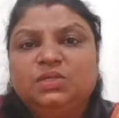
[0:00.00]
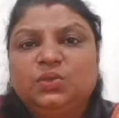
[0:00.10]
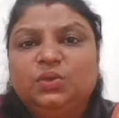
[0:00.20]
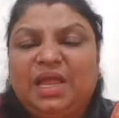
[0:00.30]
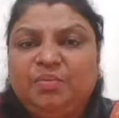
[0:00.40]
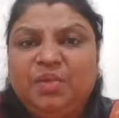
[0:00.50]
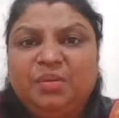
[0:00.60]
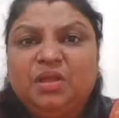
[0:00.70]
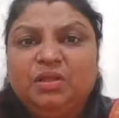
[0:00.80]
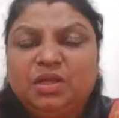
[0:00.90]
so that
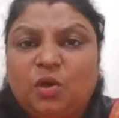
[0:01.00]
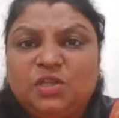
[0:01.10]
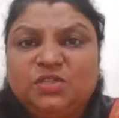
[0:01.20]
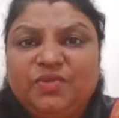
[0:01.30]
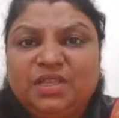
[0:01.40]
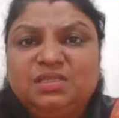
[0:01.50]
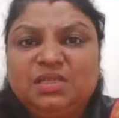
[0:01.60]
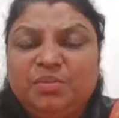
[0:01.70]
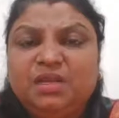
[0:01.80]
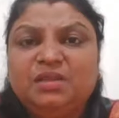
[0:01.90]
may be the cause where the
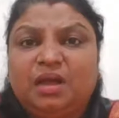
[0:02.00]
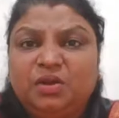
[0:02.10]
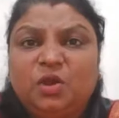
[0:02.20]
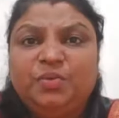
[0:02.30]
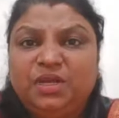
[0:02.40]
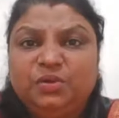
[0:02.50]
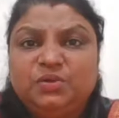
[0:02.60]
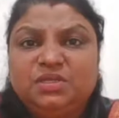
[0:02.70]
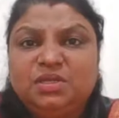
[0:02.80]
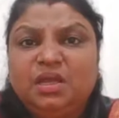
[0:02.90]
semen are not
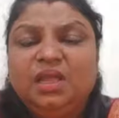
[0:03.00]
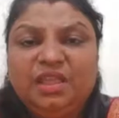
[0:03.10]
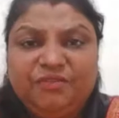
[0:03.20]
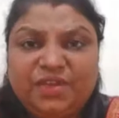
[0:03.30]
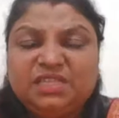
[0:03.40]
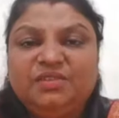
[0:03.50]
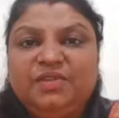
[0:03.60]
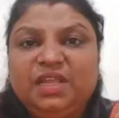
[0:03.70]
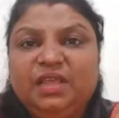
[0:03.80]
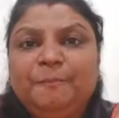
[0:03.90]
produced
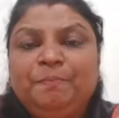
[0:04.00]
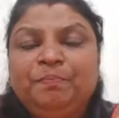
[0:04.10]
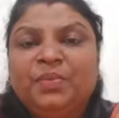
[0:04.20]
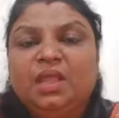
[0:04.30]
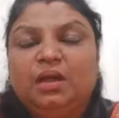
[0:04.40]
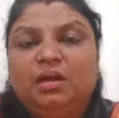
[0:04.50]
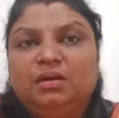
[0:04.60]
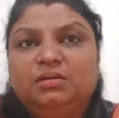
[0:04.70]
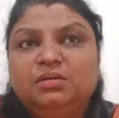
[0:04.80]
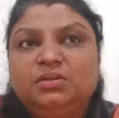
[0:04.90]
effectively.
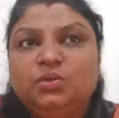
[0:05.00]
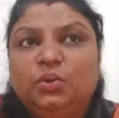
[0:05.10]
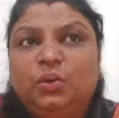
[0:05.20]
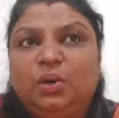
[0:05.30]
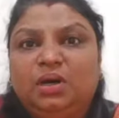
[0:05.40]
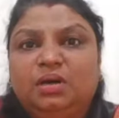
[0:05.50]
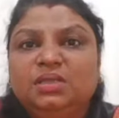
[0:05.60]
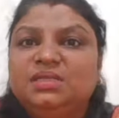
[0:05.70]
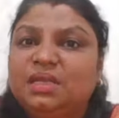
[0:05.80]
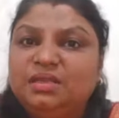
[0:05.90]
These
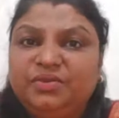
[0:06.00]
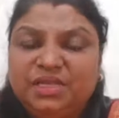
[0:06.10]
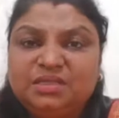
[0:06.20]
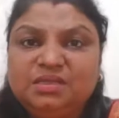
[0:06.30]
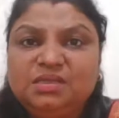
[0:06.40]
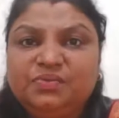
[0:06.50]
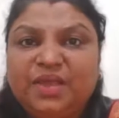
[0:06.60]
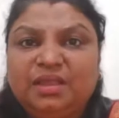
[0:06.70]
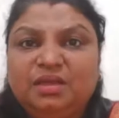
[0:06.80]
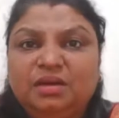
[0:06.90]
are the reasons
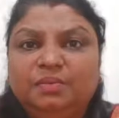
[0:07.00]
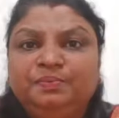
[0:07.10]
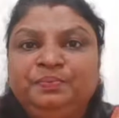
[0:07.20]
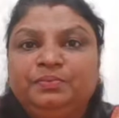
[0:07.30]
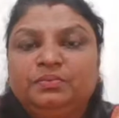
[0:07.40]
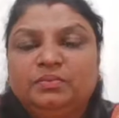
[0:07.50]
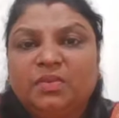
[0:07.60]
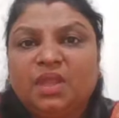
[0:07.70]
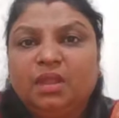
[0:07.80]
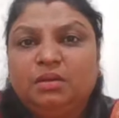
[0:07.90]
where the
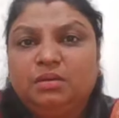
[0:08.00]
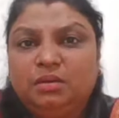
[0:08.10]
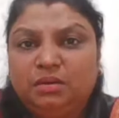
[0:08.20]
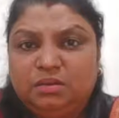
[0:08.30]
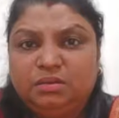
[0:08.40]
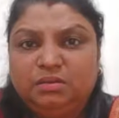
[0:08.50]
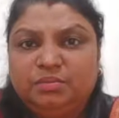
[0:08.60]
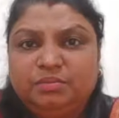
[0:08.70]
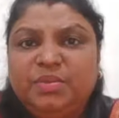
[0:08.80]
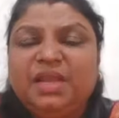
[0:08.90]

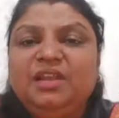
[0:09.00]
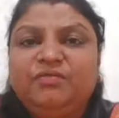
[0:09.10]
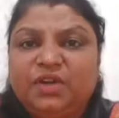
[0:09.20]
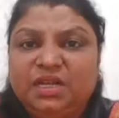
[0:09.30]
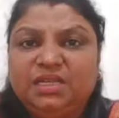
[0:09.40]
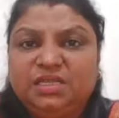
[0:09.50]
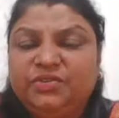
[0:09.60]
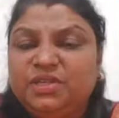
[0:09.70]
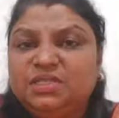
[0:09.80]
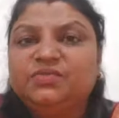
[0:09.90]
male
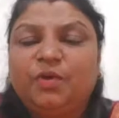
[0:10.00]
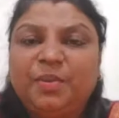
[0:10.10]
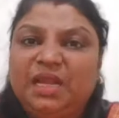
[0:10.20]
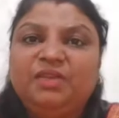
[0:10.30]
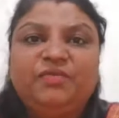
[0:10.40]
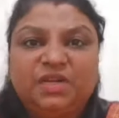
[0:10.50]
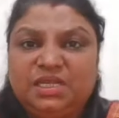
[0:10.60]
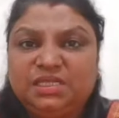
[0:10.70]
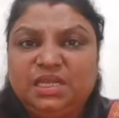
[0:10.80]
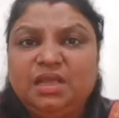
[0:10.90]
infertility, reasons for male
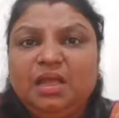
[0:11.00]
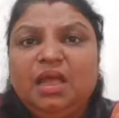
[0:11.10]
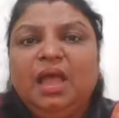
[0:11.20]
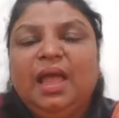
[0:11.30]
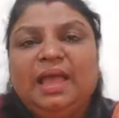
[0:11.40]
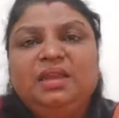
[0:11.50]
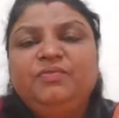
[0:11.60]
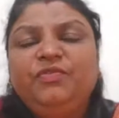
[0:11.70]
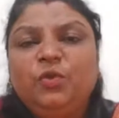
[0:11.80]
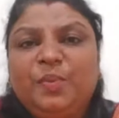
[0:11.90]
infertility. And
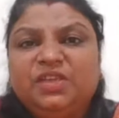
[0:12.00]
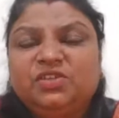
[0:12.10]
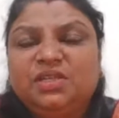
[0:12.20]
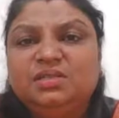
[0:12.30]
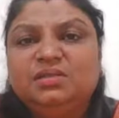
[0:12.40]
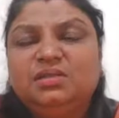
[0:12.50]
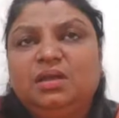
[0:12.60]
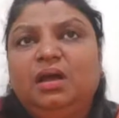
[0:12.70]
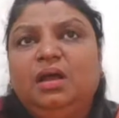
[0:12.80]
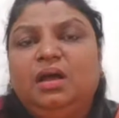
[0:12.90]
in few patients,
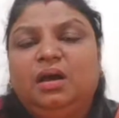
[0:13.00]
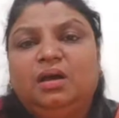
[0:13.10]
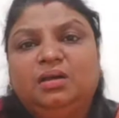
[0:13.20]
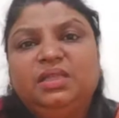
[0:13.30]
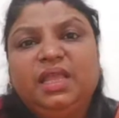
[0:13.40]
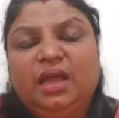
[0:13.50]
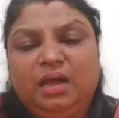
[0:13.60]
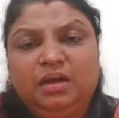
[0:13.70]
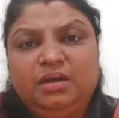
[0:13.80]
they